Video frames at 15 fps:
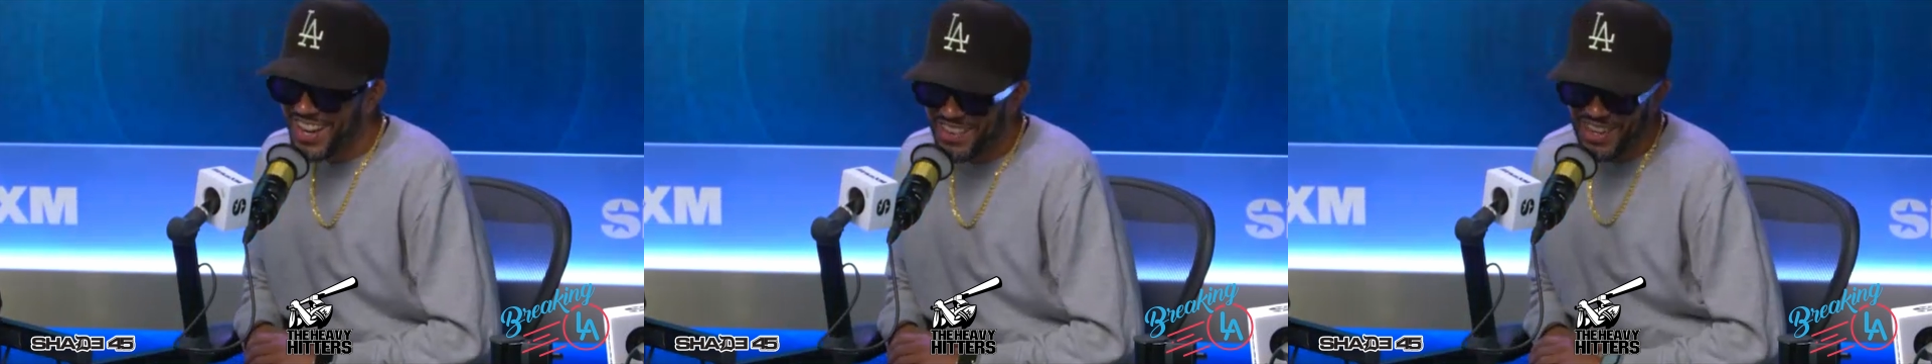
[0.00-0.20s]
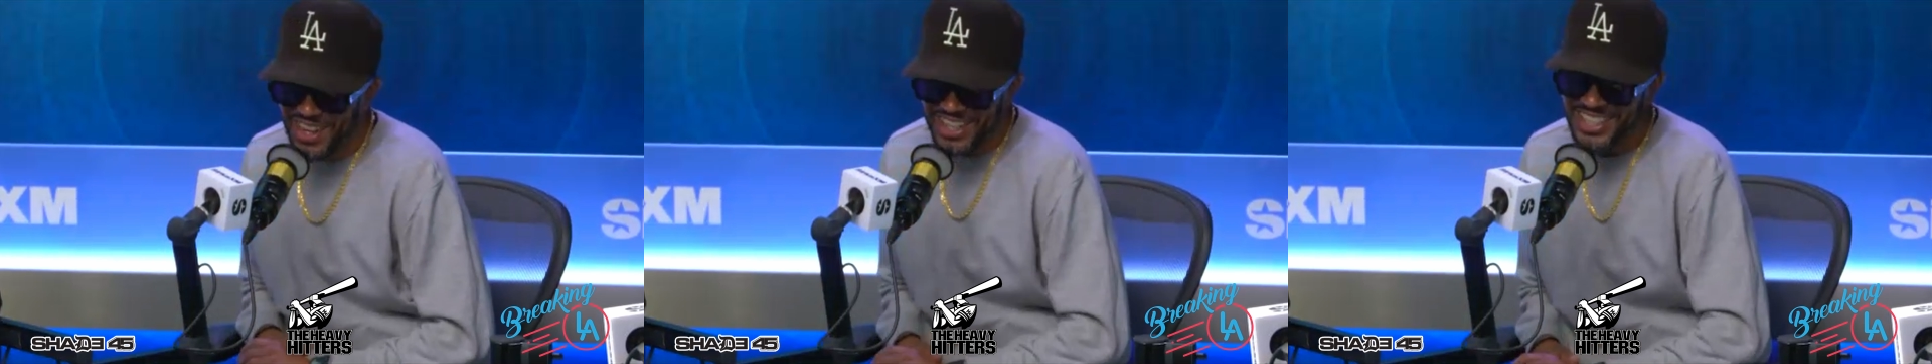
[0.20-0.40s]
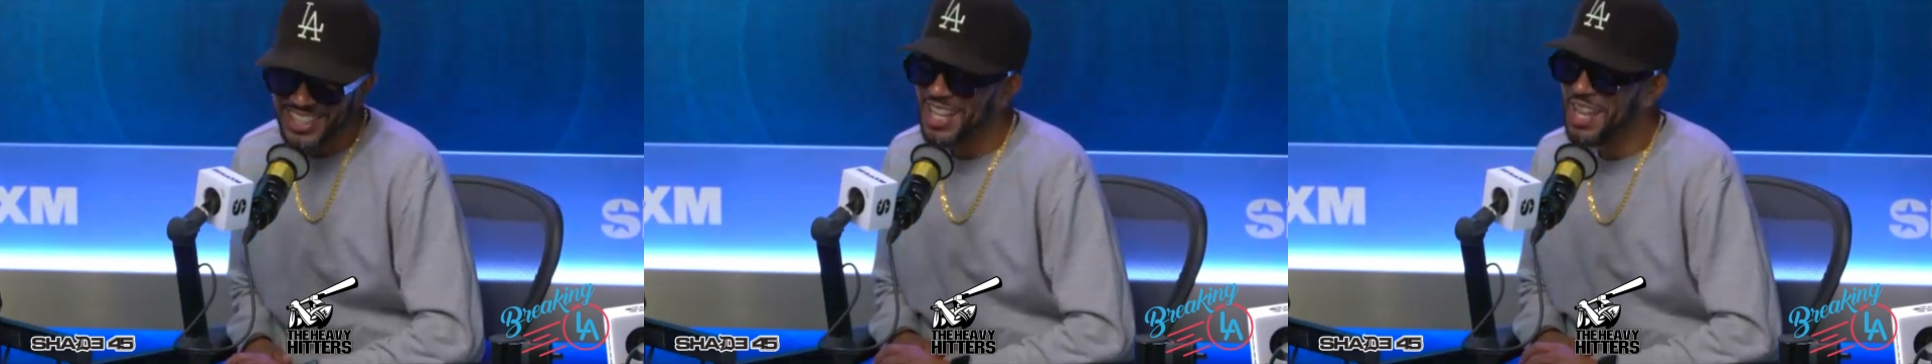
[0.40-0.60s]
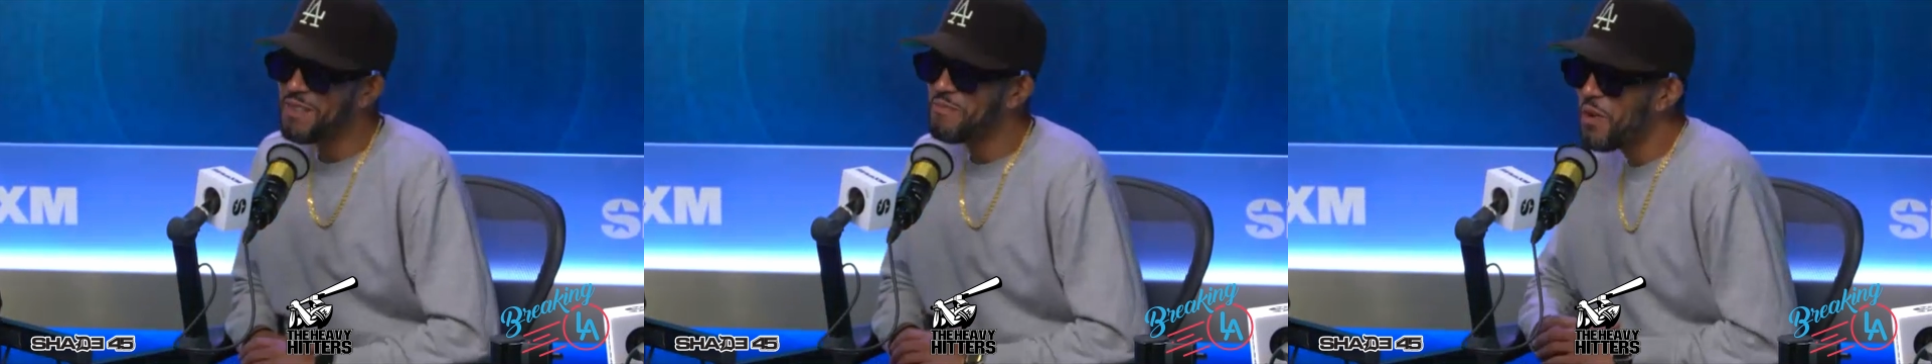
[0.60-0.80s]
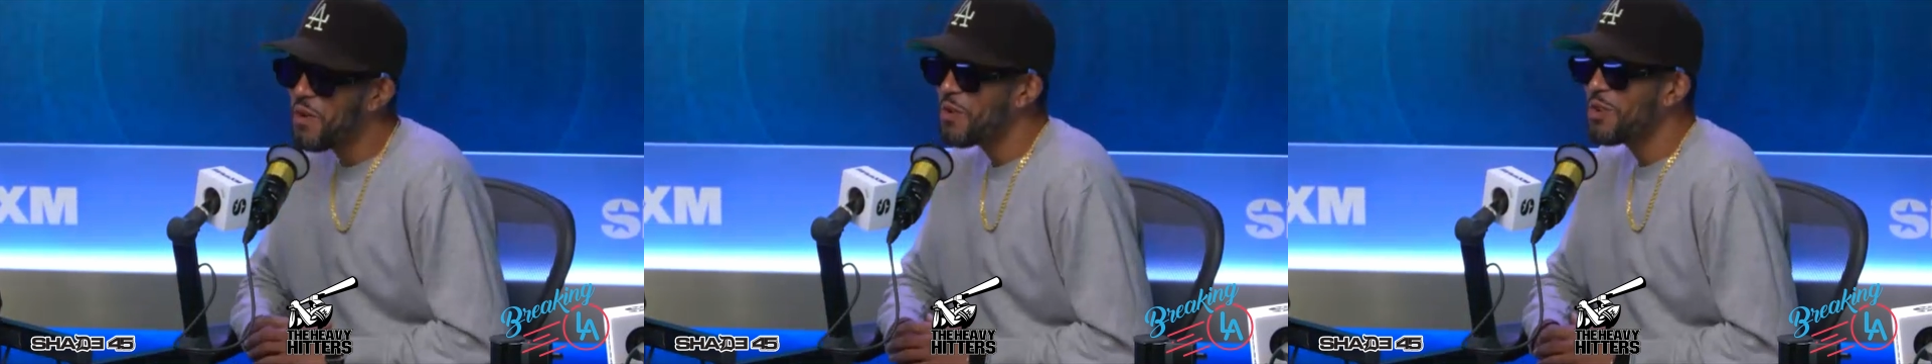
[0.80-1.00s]
real estate
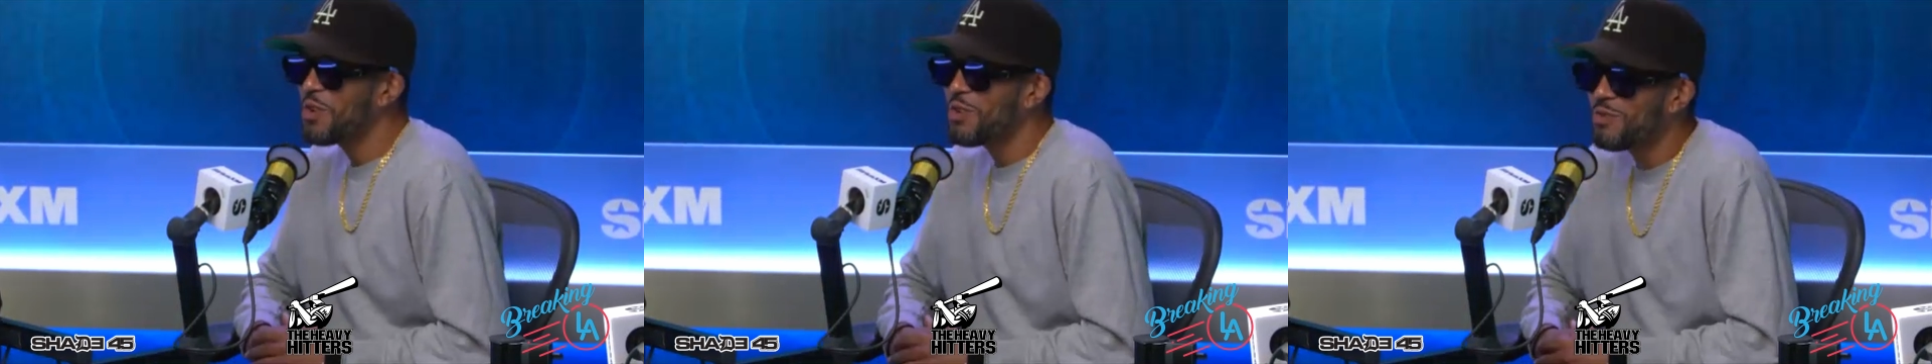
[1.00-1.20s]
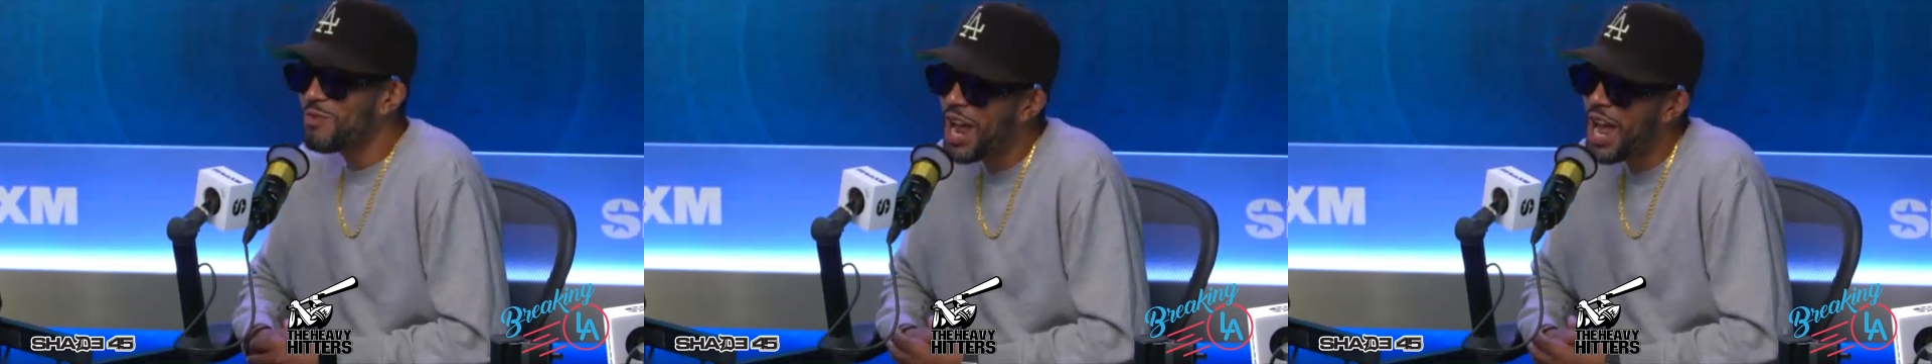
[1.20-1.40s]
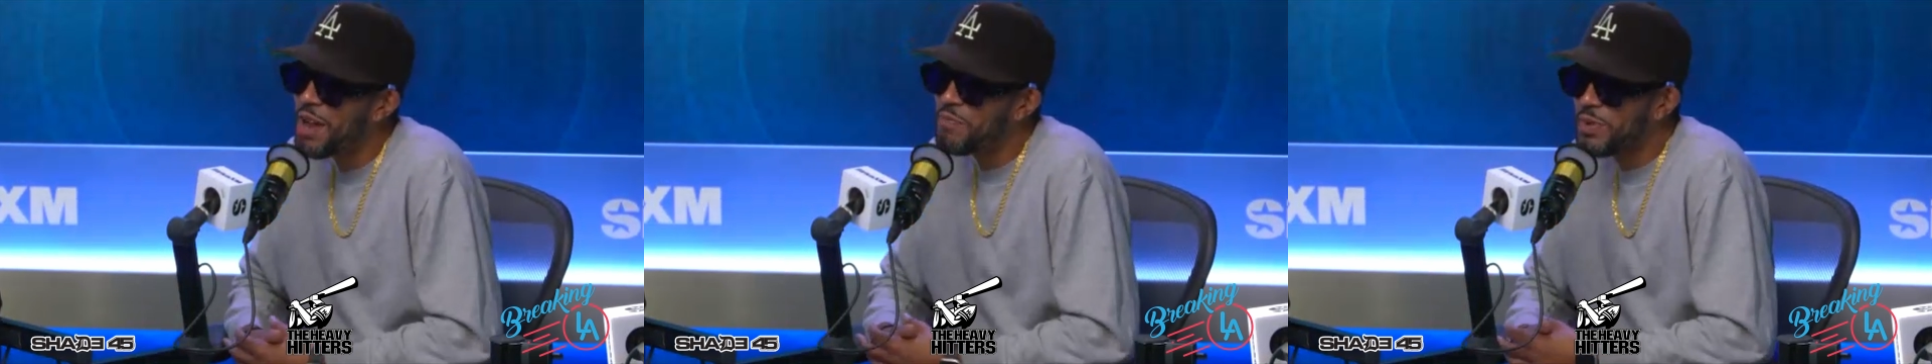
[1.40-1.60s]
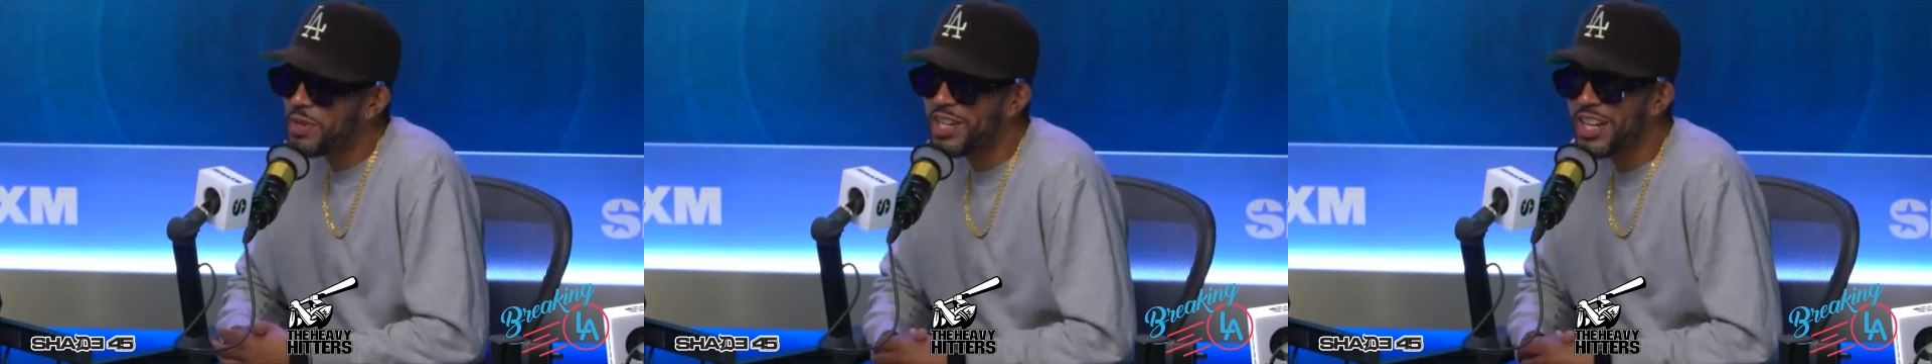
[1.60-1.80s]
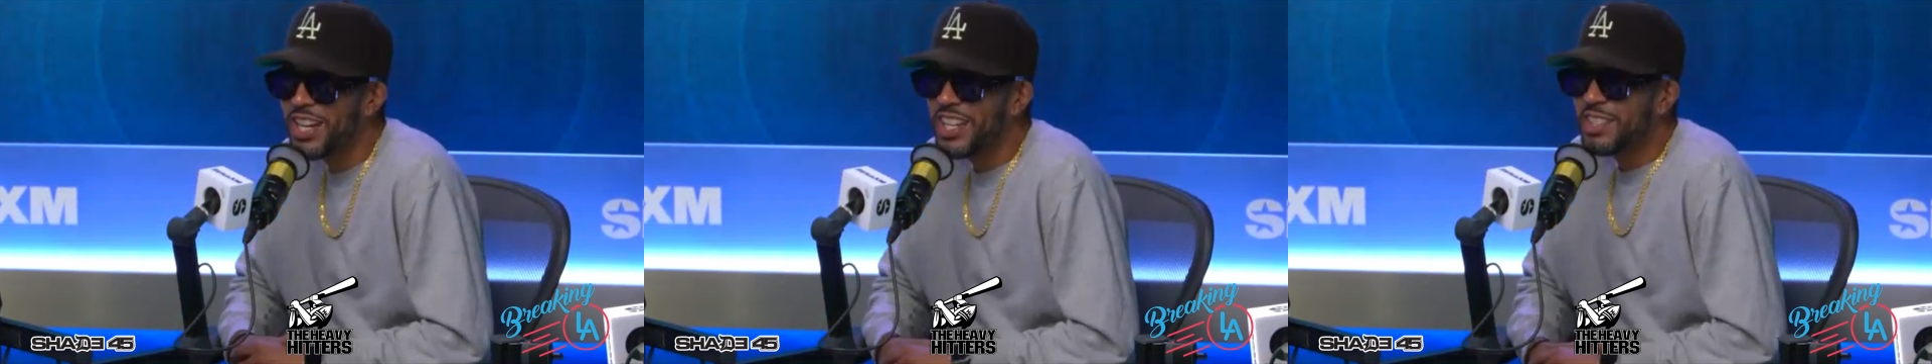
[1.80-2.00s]
mogul, rapper,